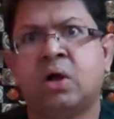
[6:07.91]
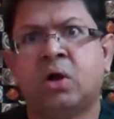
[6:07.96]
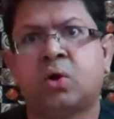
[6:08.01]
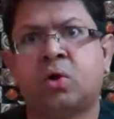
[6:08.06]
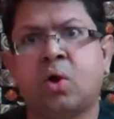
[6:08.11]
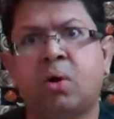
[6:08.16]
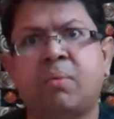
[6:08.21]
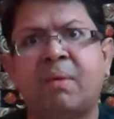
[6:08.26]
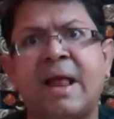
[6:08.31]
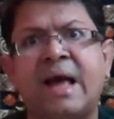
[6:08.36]

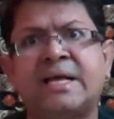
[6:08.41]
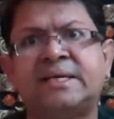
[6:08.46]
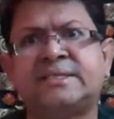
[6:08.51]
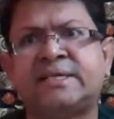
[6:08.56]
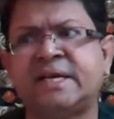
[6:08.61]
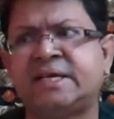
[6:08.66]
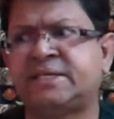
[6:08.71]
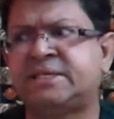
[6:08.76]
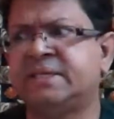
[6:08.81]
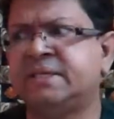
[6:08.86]

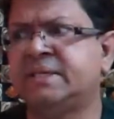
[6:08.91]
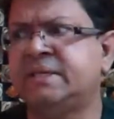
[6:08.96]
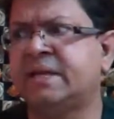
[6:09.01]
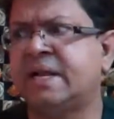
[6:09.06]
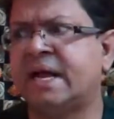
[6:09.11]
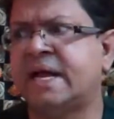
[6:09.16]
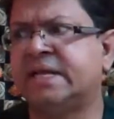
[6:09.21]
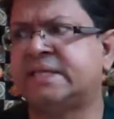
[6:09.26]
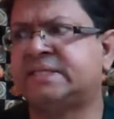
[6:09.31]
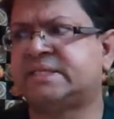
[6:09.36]

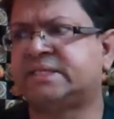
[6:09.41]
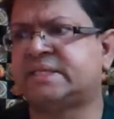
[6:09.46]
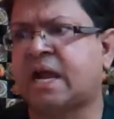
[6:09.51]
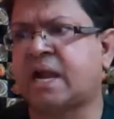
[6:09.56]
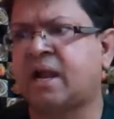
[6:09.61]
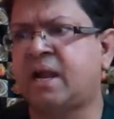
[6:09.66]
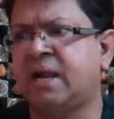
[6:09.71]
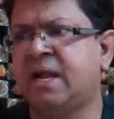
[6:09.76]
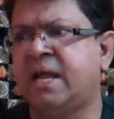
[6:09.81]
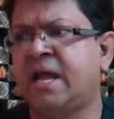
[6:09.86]
Globalization is
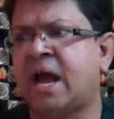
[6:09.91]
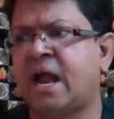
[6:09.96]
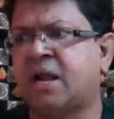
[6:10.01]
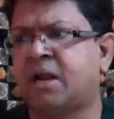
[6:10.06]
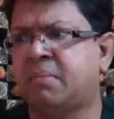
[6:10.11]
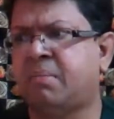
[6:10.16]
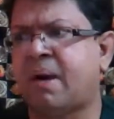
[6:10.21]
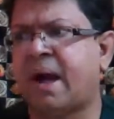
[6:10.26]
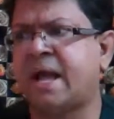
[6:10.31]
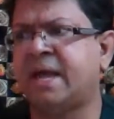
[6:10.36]
subtly
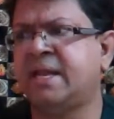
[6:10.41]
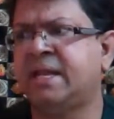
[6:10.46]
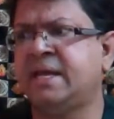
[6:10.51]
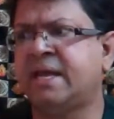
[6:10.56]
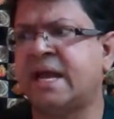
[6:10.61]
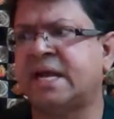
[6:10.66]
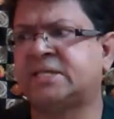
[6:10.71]
undermining